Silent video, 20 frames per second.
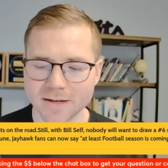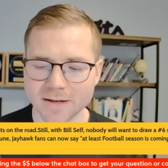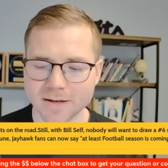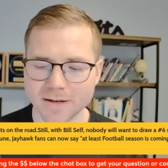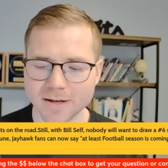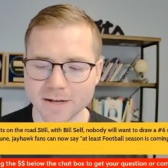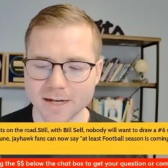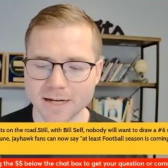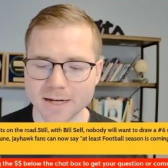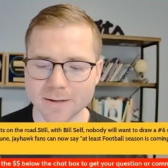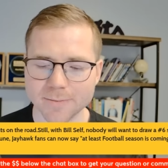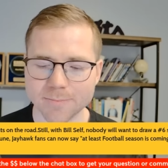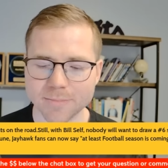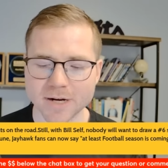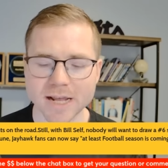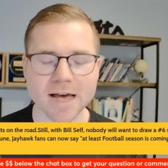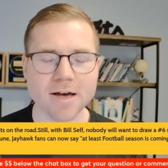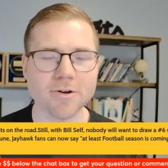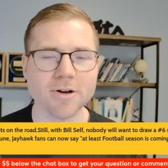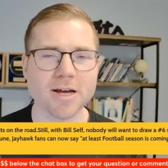
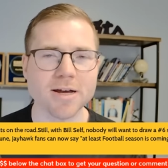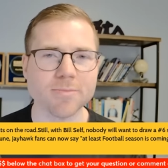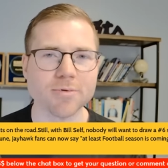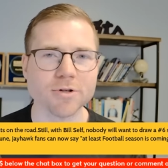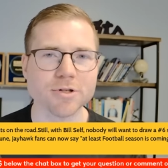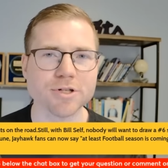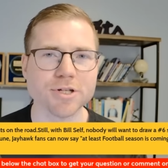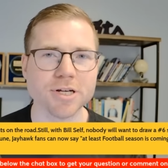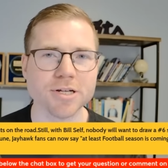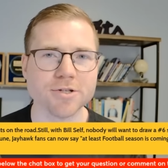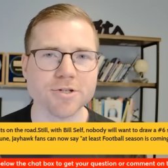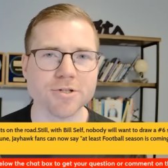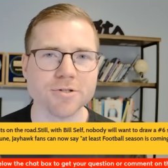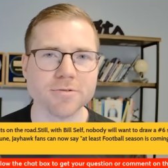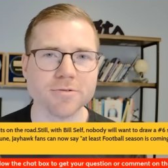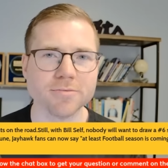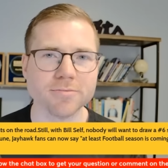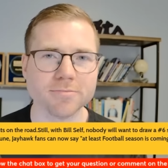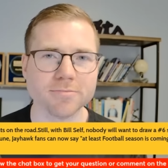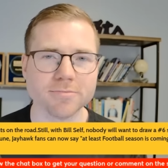But Alan, I appreciate
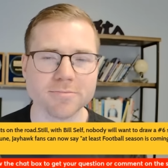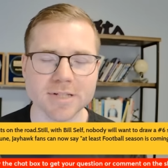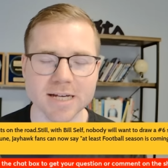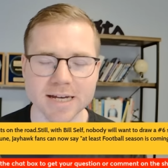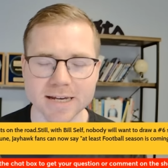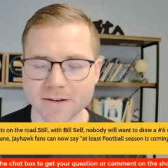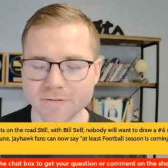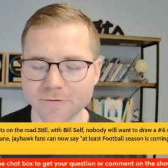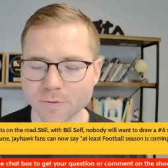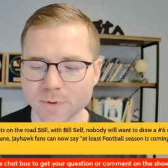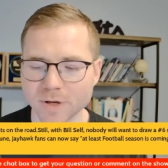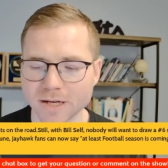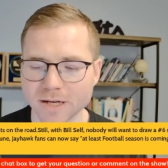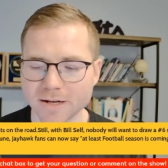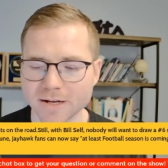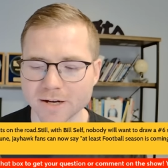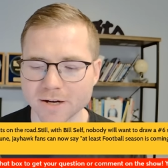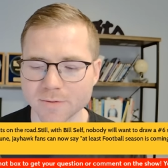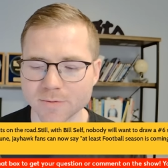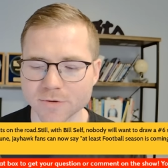you. Thank you for being
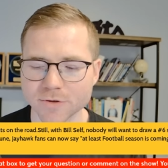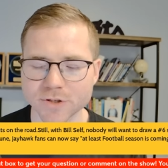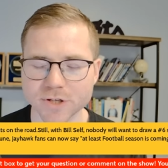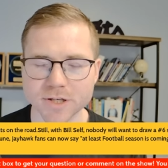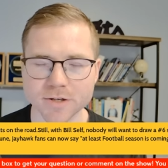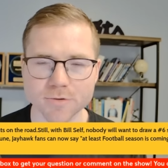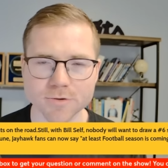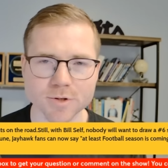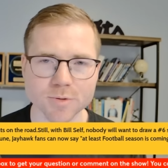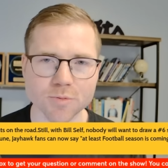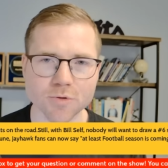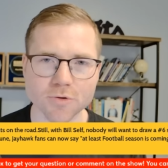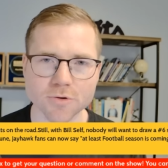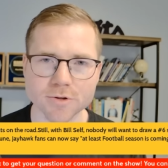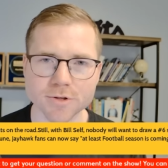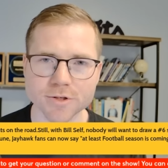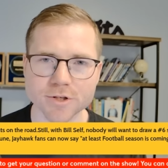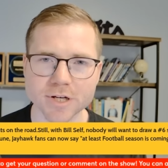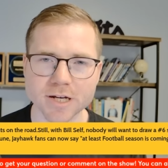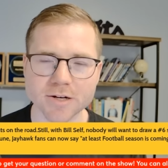here. Appreciate your support
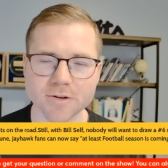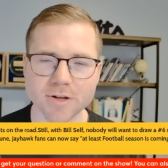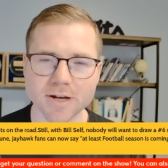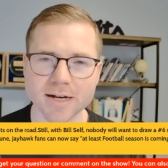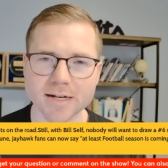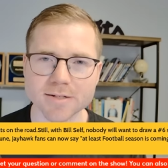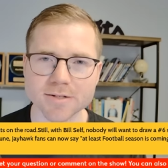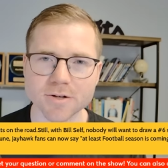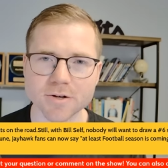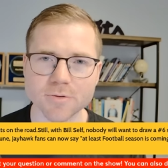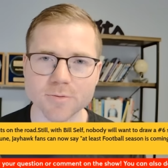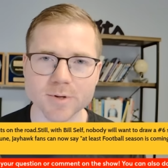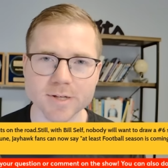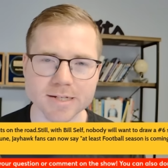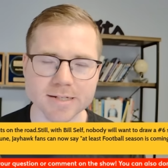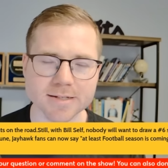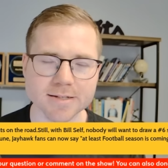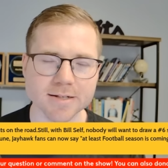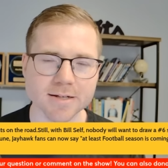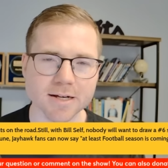of the channel as
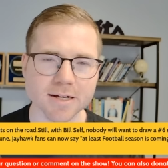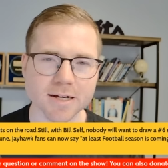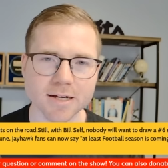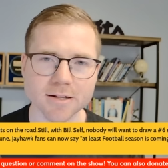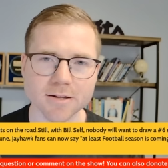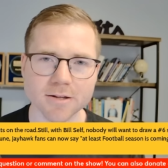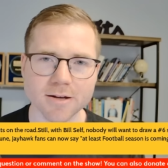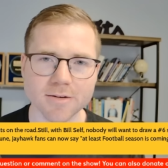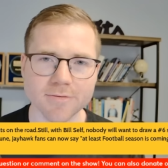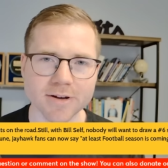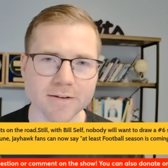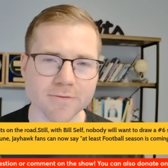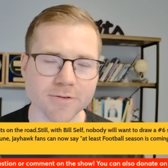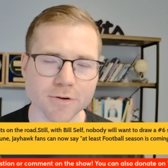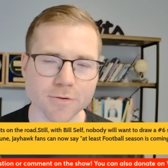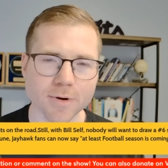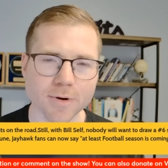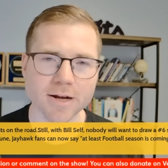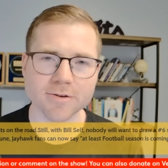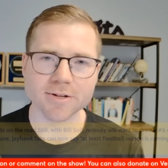always. Love having
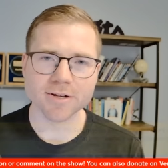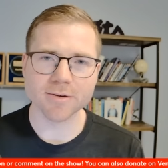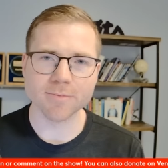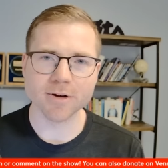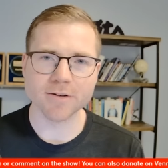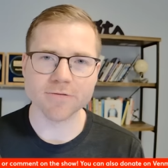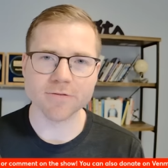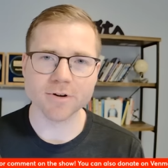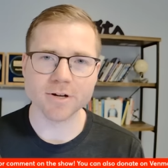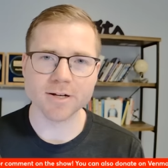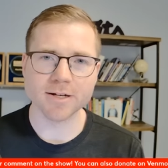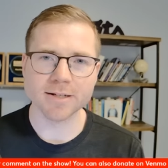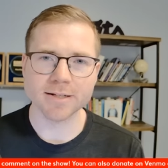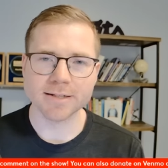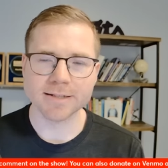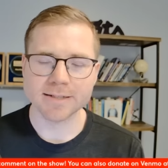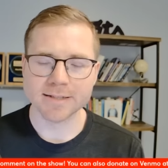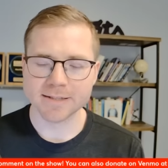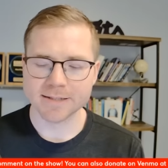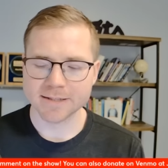you around here, my friend.
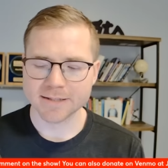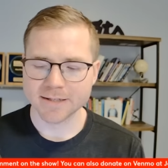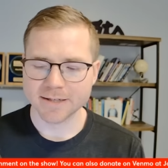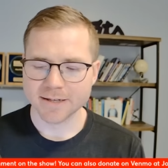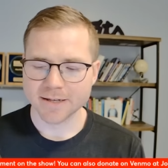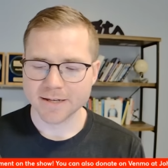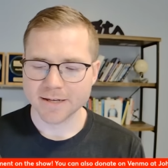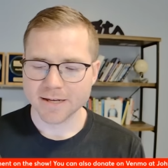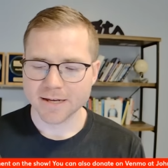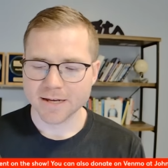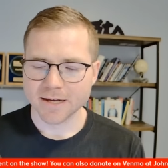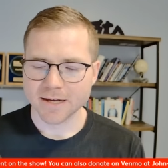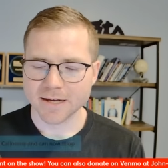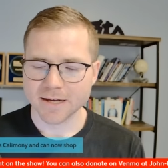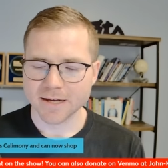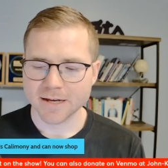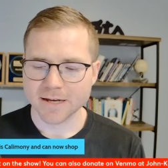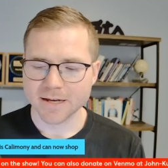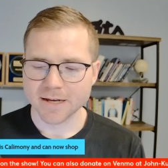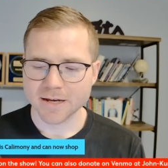
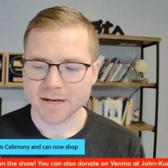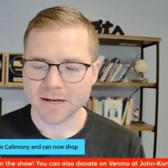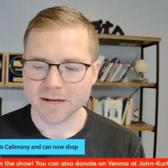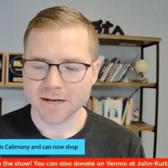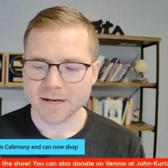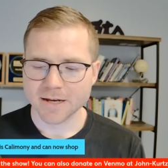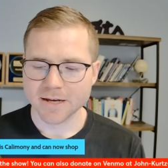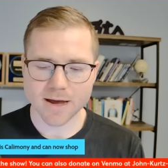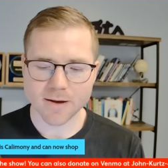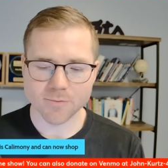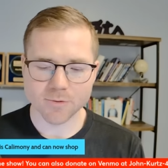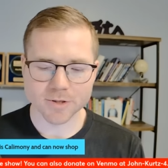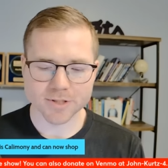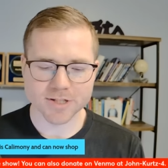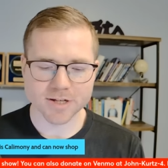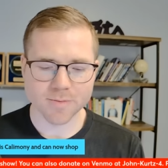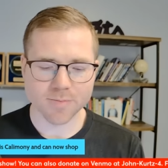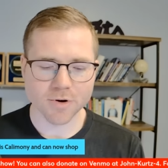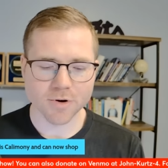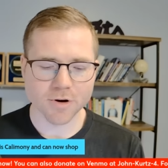R Webb, what's
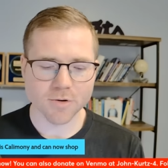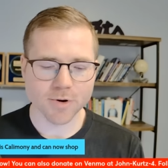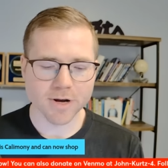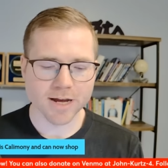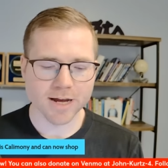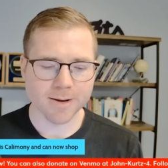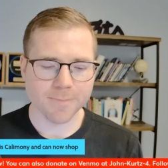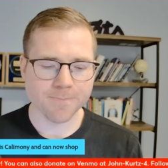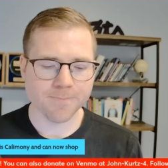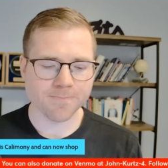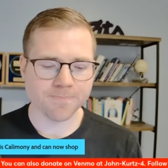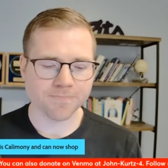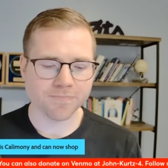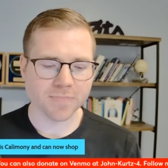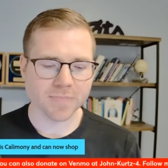up, R Webb?